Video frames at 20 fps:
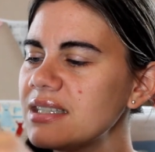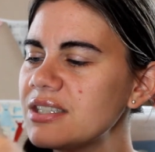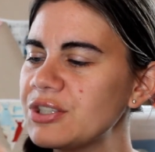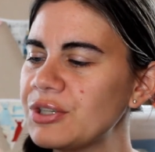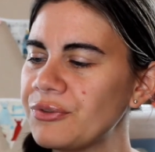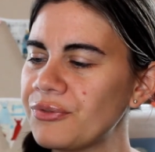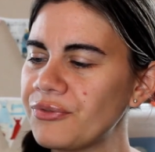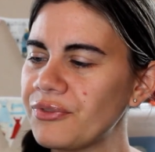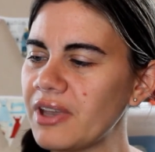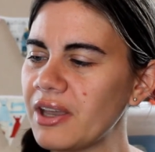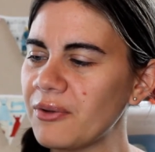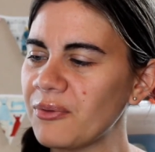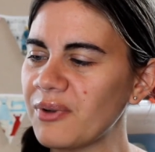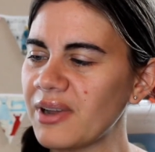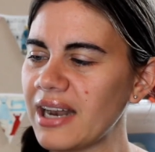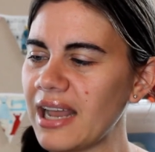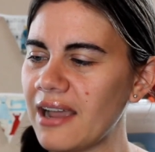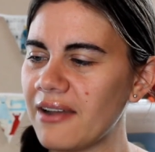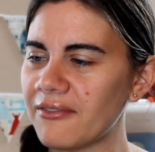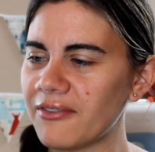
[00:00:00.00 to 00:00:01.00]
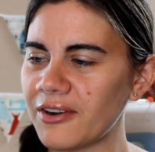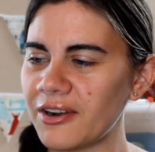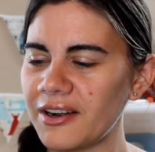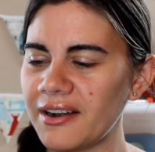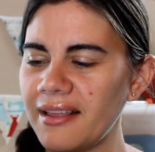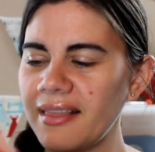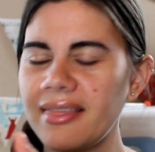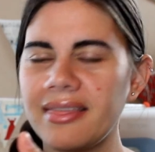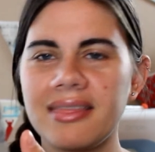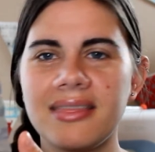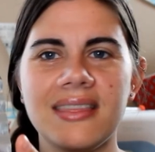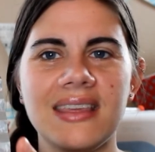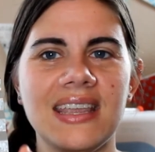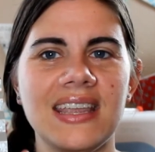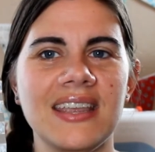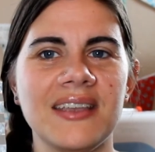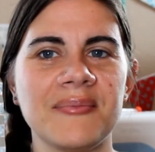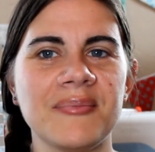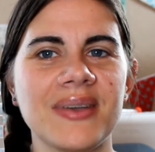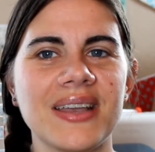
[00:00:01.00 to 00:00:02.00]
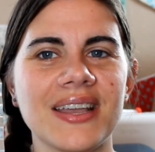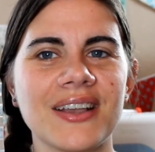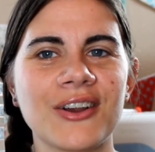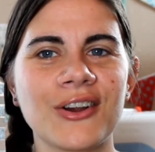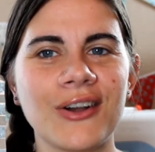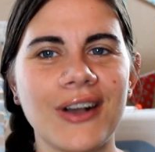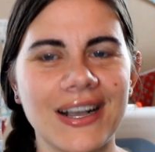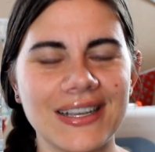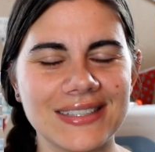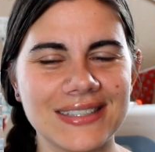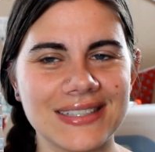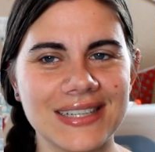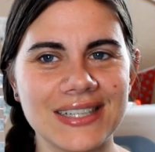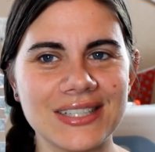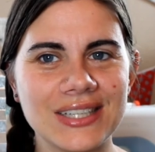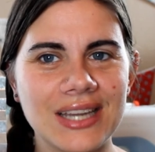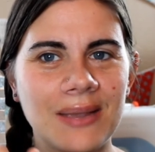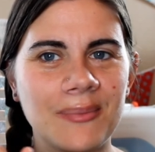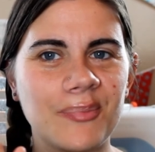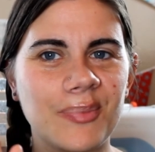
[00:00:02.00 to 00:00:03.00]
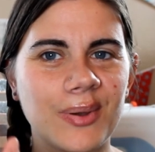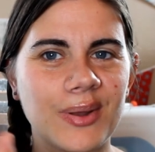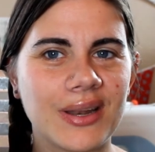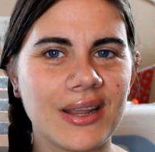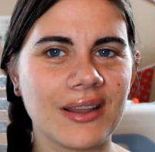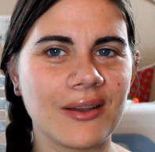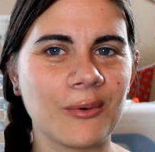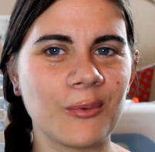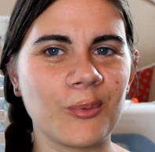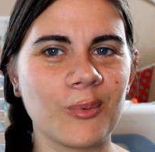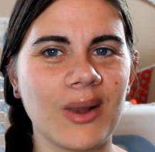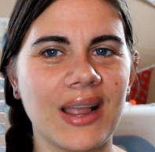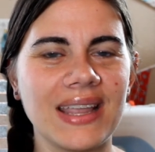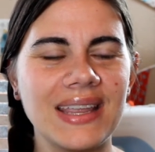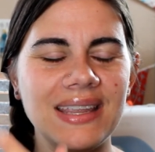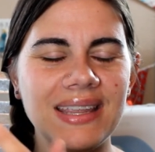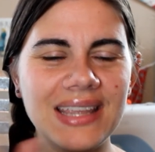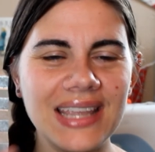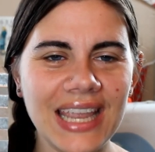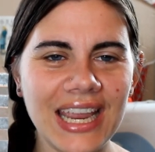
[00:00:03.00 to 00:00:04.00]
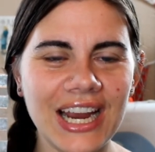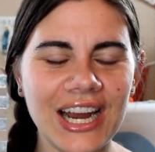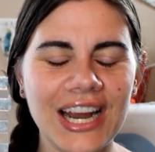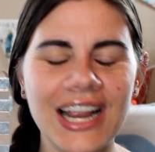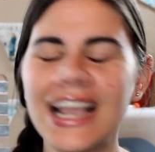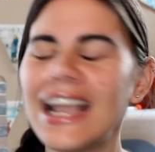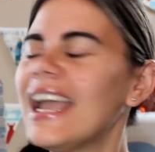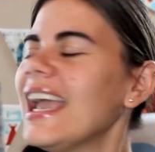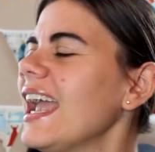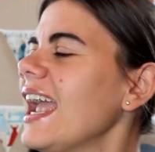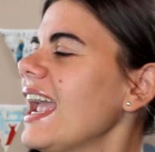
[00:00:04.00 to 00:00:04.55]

to fit whatever theme cross stitch I'm putting right here.